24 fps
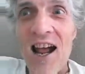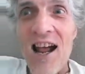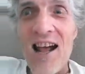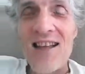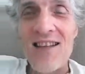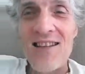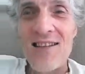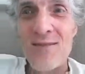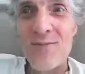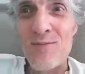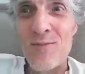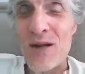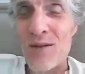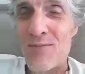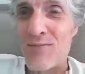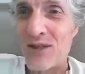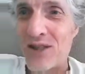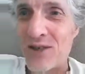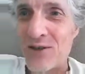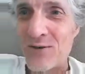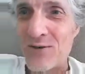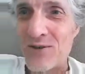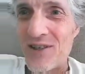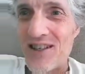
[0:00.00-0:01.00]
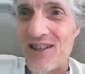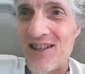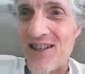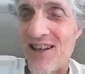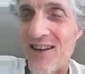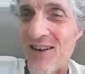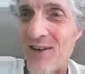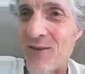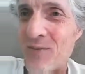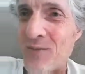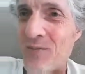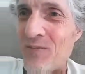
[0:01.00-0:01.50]
And then my bloat went
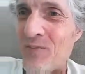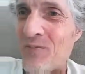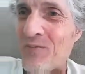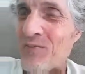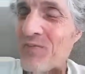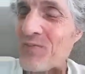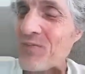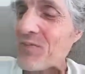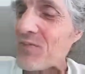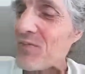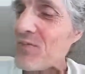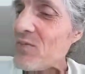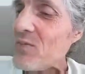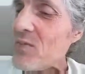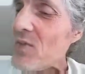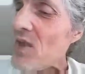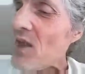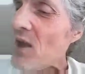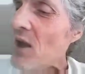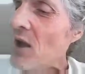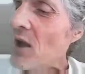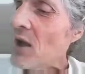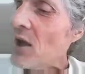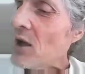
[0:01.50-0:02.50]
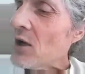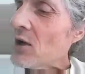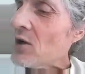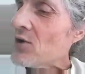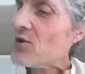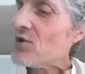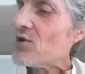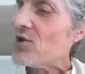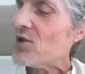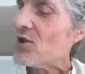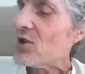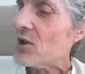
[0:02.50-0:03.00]
down.
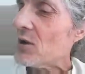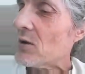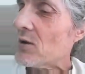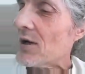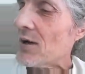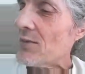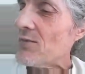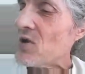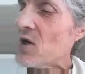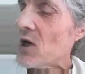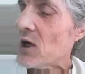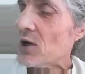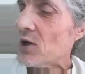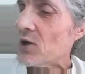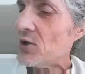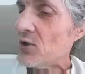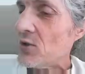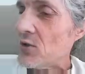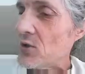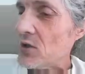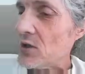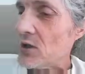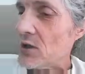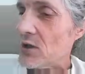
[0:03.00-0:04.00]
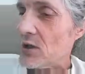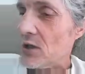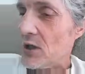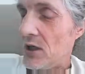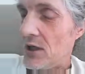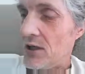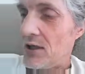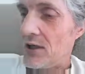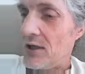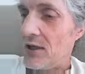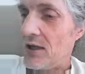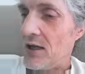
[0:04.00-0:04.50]
So I'm not used to
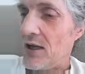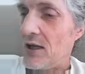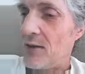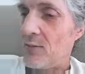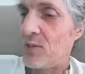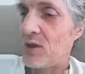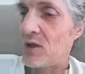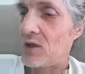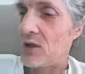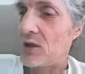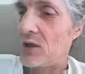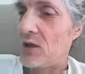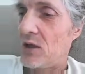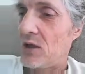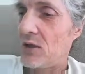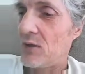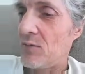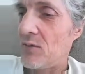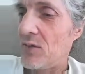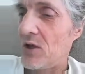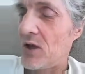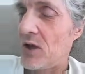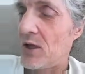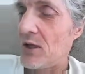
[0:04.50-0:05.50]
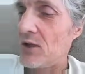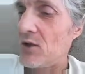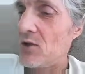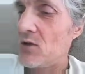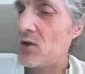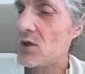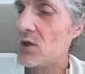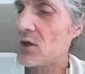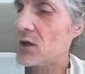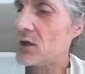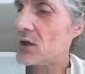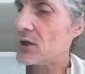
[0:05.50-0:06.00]
taking MSM. I
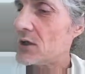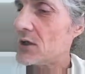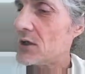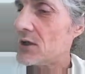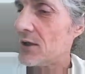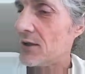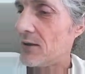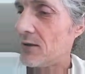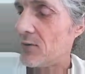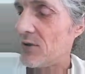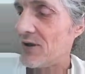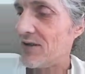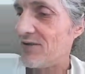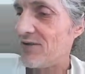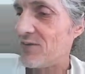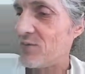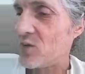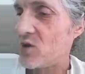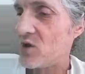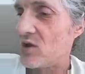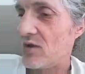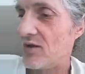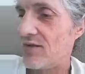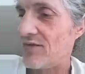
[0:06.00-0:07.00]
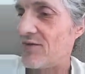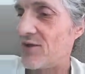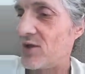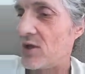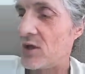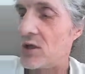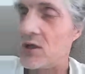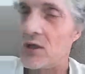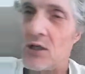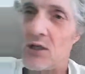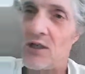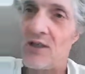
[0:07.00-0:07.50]
usually stay away from sulfur
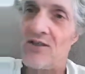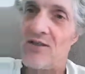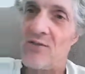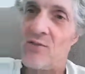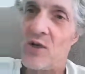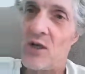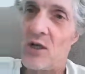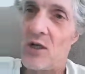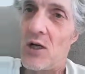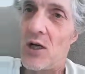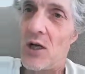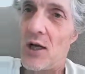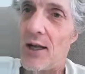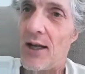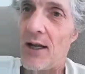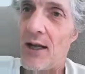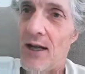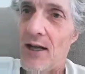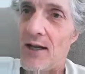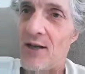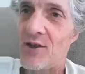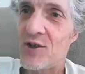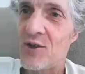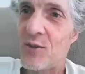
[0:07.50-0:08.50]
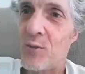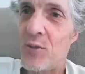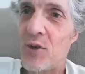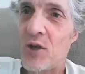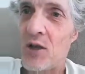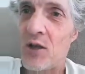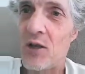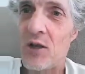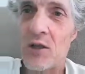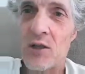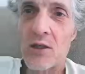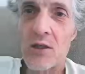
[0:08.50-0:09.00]
because it gives me a lot of gas,
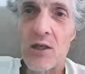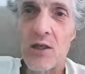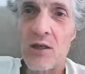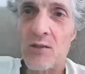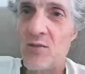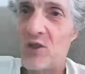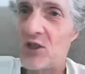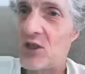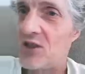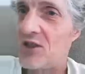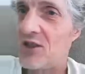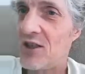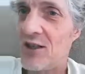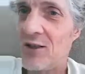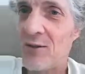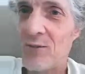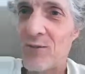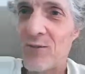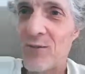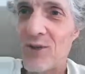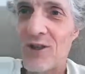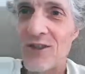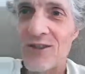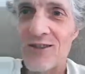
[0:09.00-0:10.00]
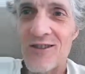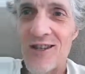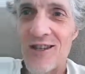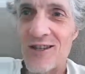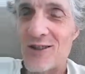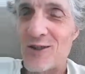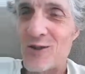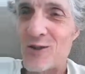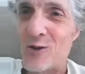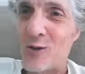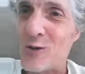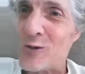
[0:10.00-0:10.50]
but this MSM is
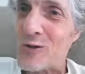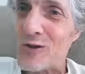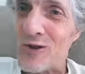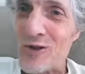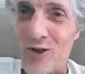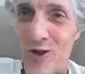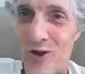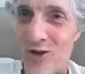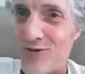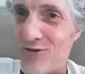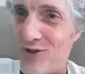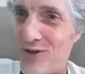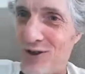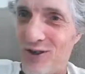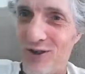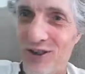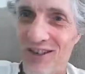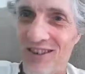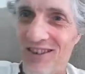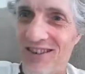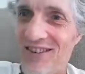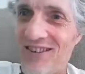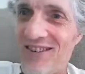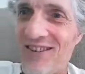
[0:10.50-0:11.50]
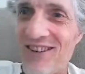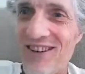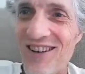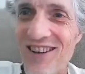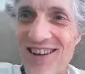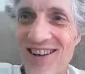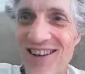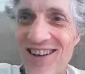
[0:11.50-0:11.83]
like a stool softener, you know,